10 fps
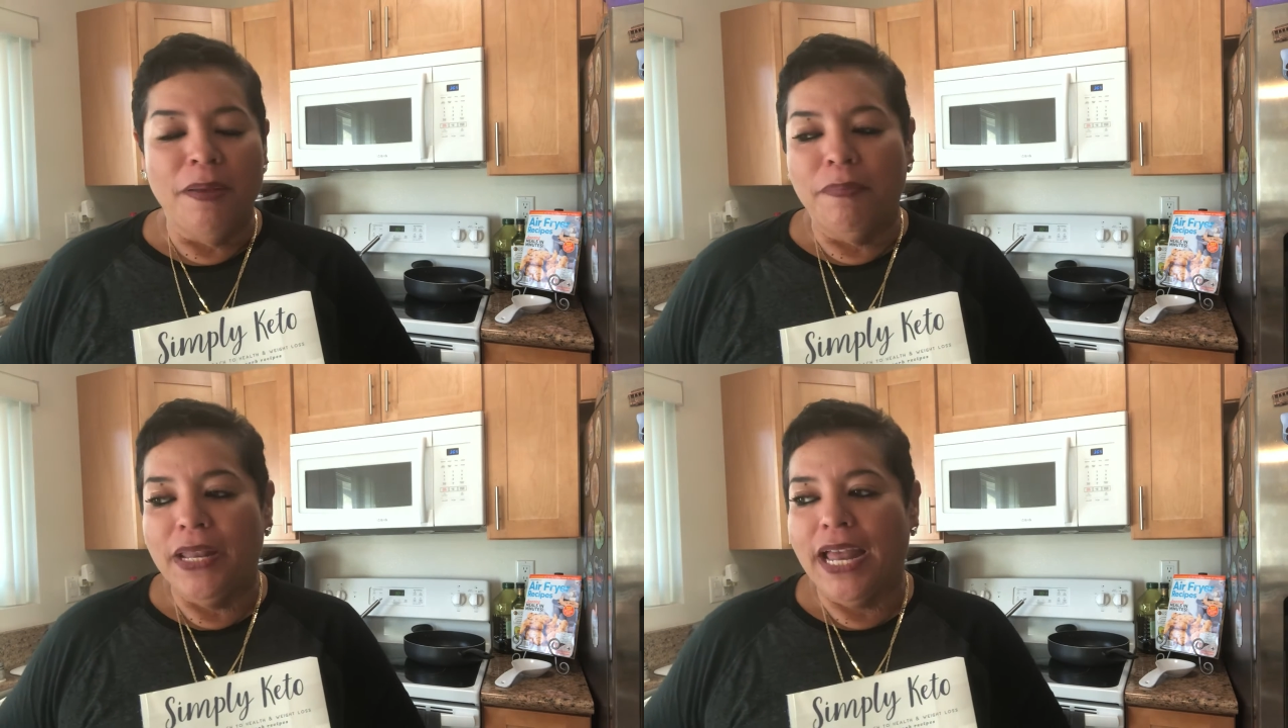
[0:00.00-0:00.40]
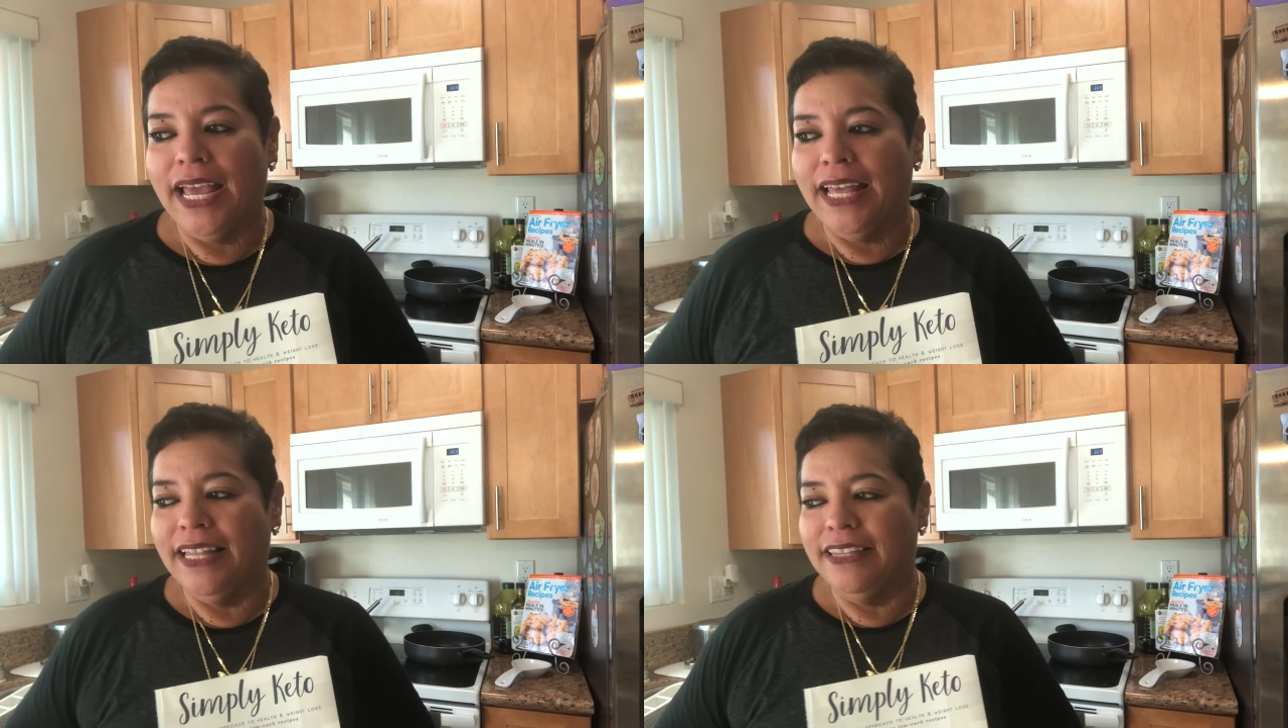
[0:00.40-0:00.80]
But
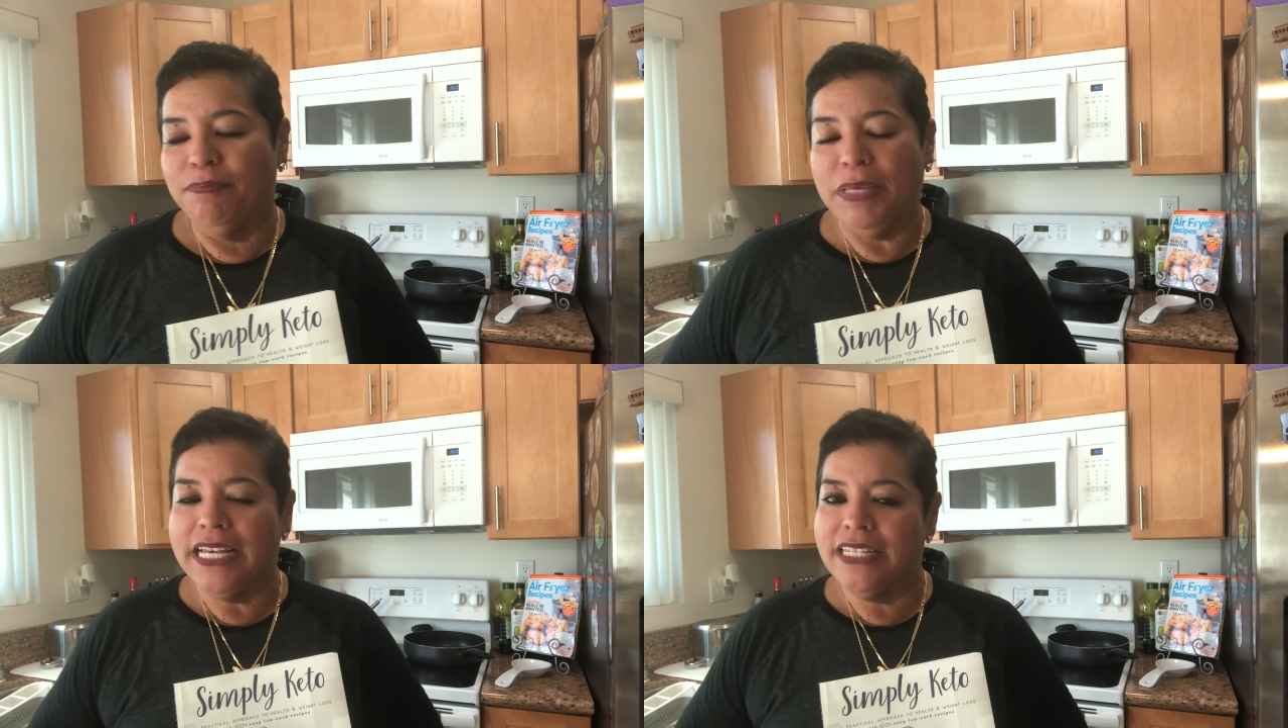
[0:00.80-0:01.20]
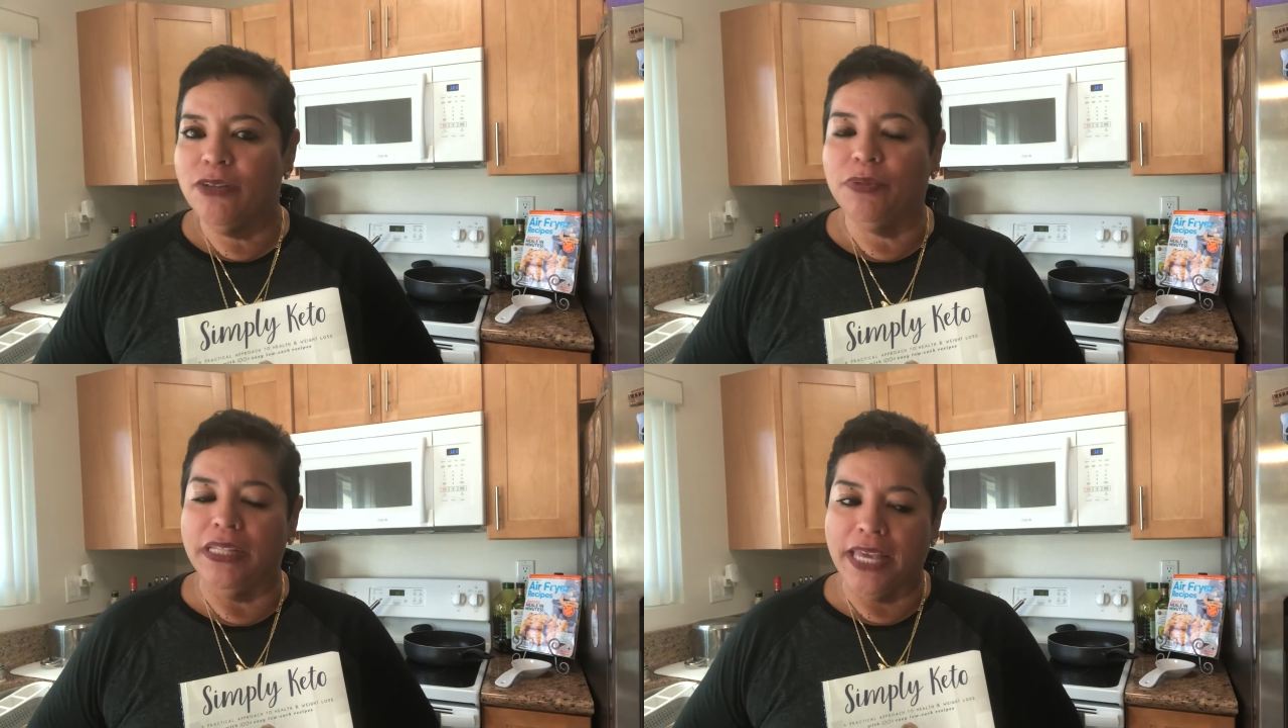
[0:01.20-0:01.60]
because they're
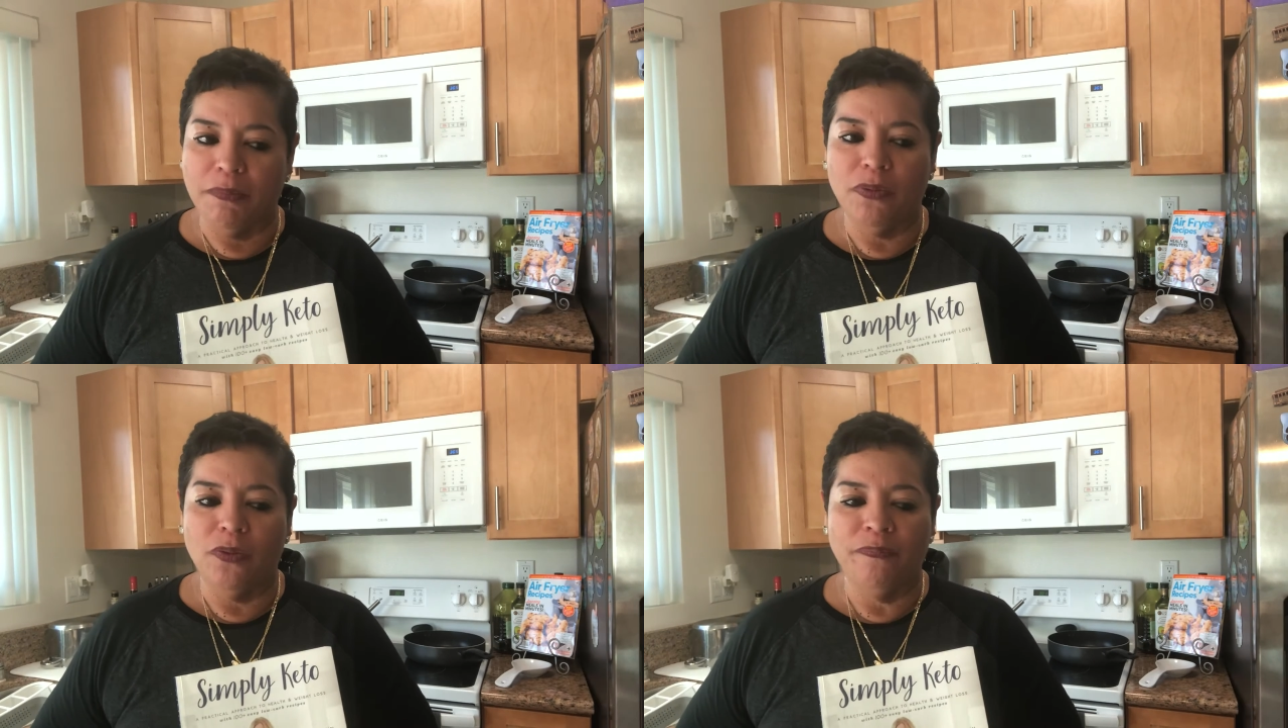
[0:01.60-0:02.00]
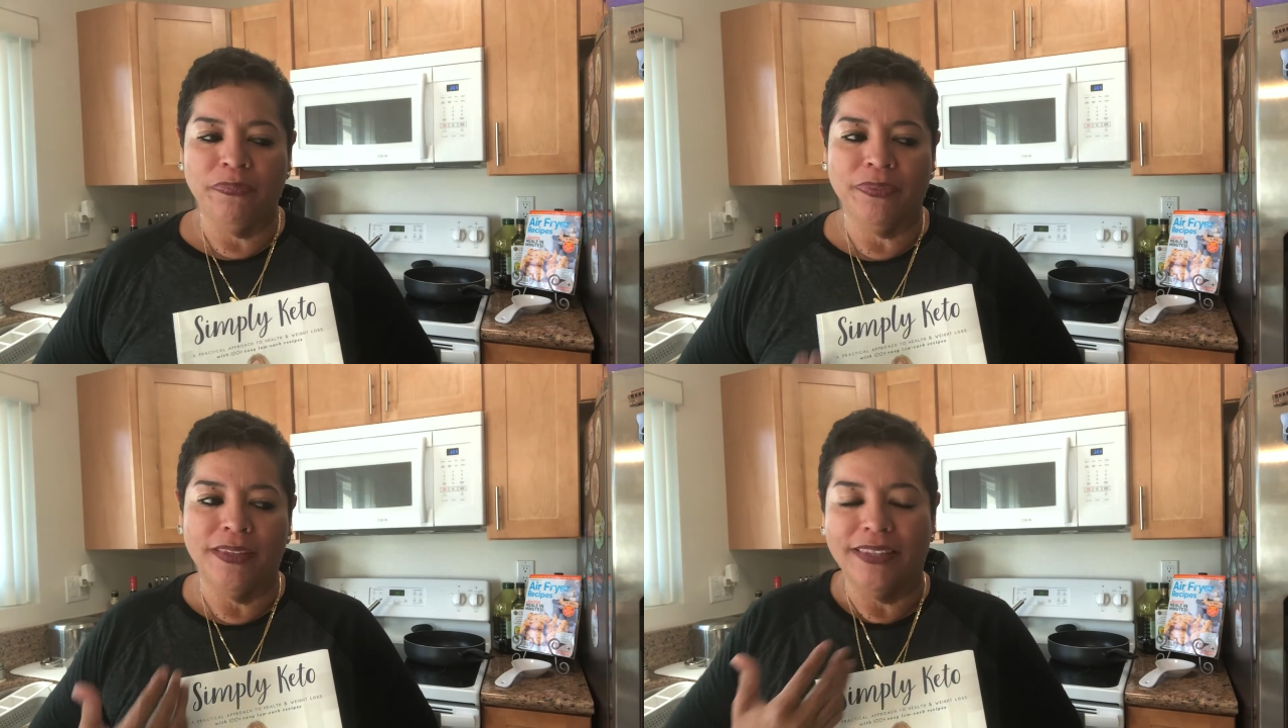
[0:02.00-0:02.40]
relatable,
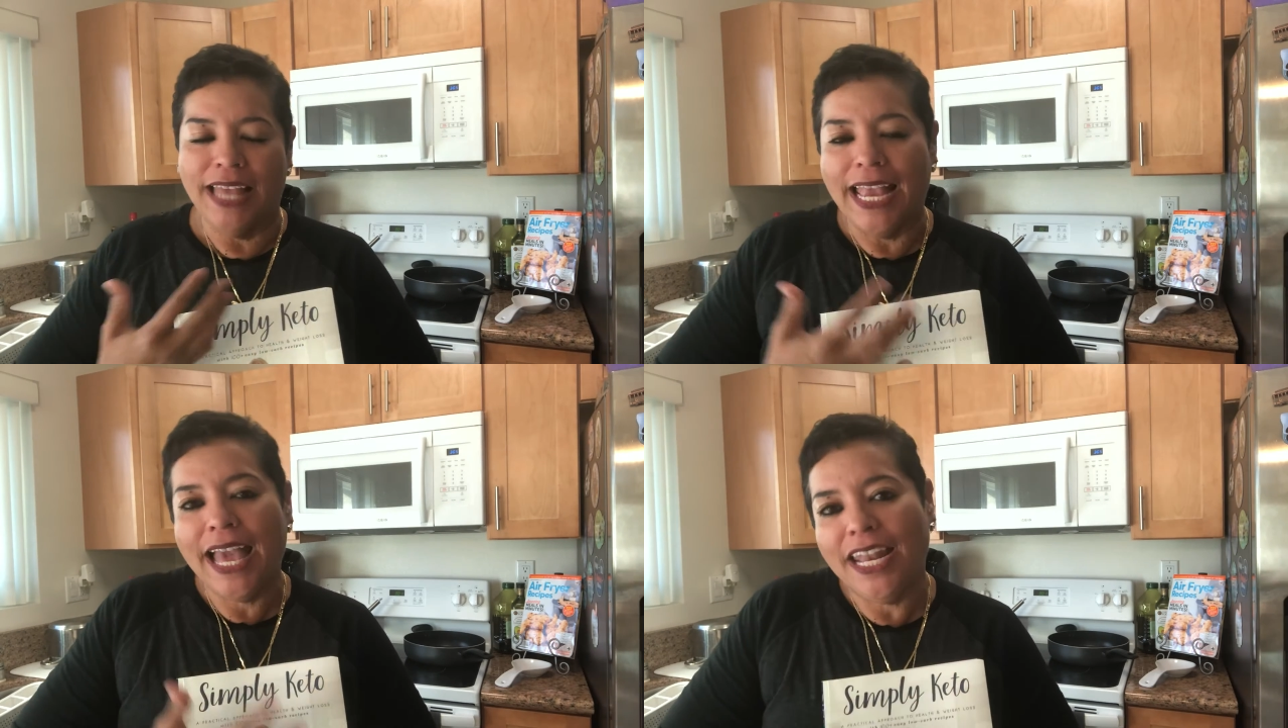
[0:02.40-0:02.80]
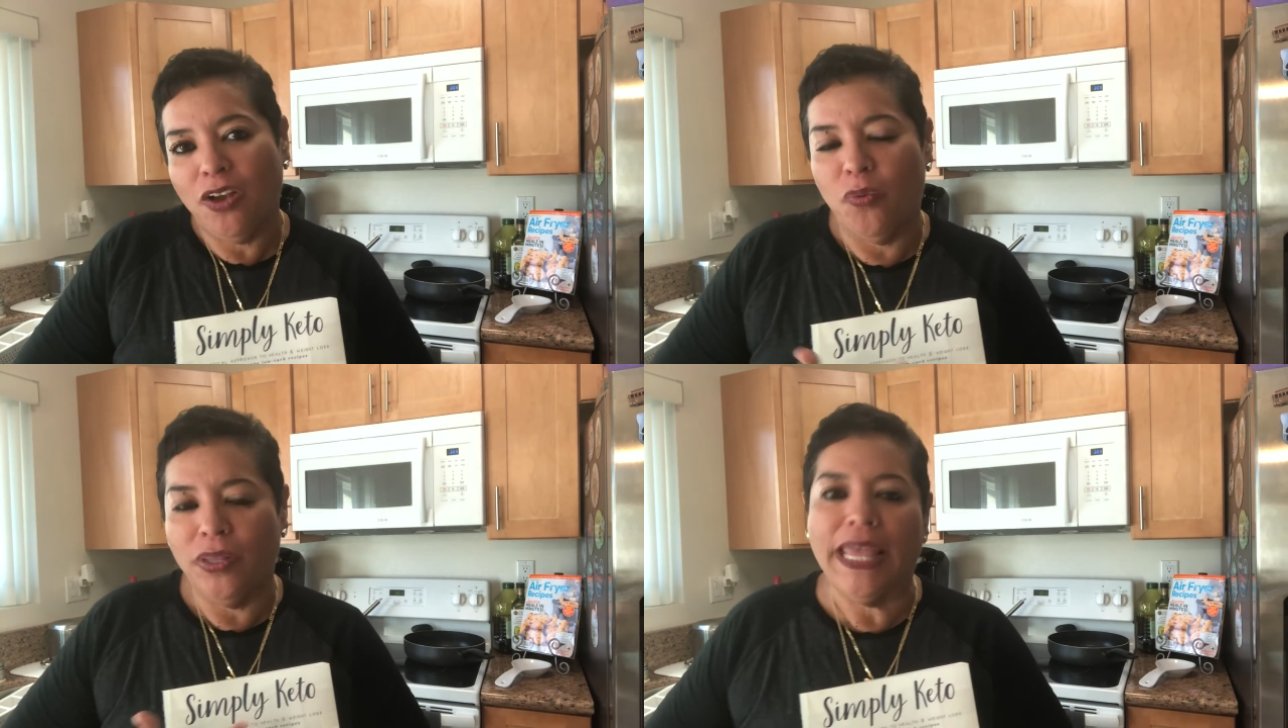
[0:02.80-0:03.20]
I kind of
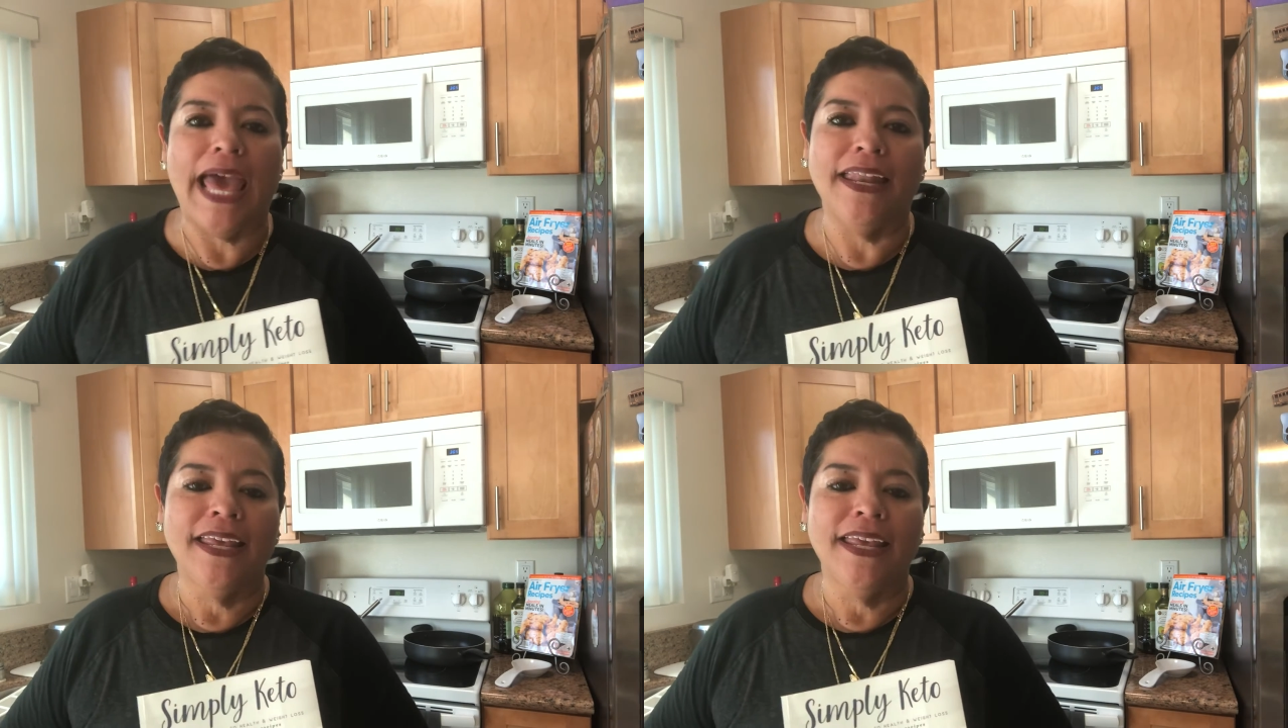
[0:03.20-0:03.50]
go with that.